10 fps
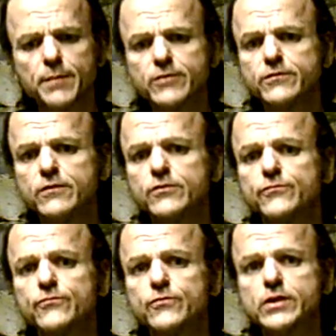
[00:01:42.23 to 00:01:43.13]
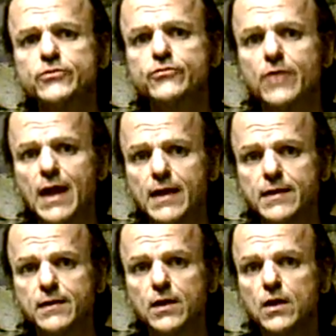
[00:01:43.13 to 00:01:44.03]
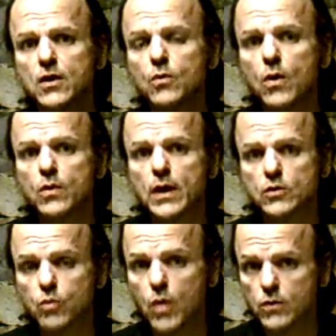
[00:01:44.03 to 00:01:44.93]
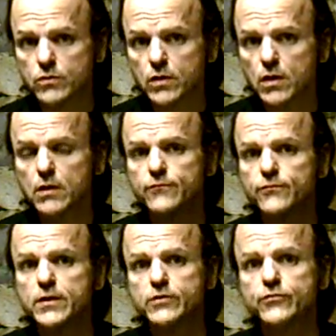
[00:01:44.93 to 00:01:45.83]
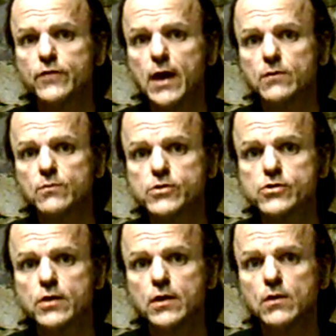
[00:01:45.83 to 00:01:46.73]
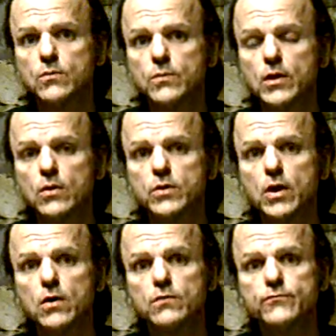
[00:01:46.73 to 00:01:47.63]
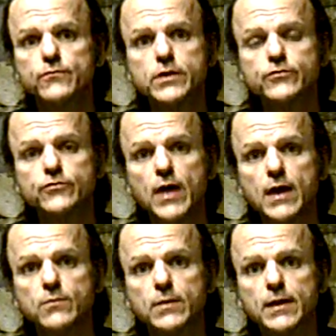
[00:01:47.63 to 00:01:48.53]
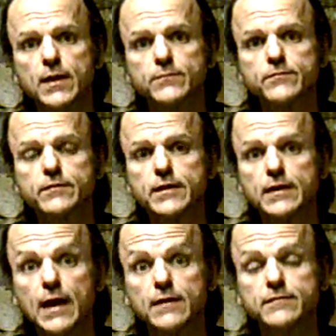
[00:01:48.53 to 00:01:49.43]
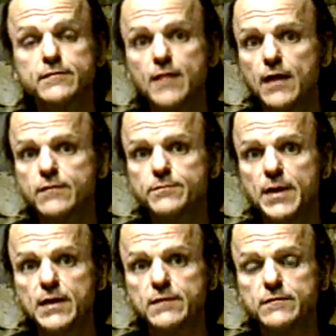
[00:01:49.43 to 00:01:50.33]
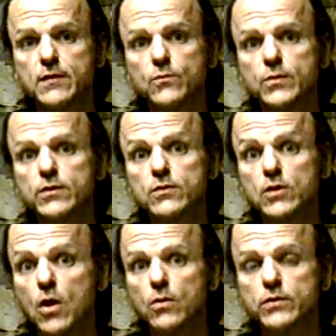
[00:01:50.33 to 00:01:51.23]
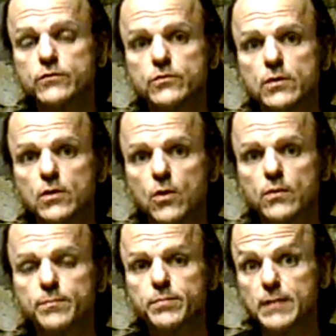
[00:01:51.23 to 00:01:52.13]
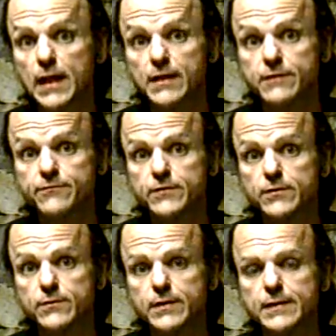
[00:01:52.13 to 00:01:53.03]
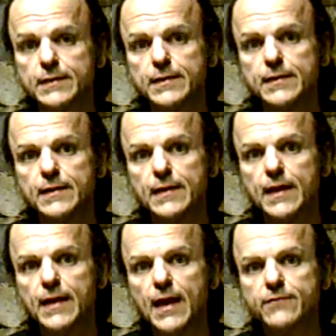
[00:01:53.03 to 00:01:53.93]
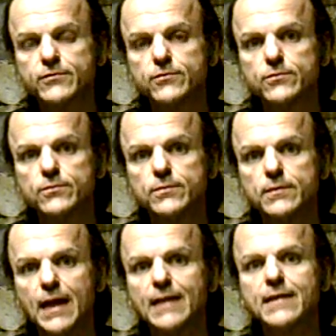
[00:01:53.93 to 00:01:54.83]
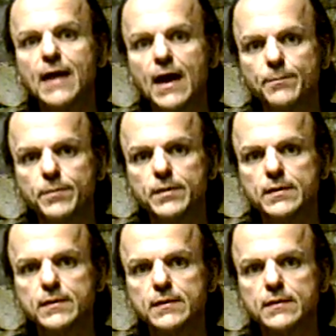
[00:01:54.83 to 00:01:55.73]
very much into free trade, quote-unquote free trade, which we all know free trade when it comes to the United States means that we are lowered to a lower playing field and have to end up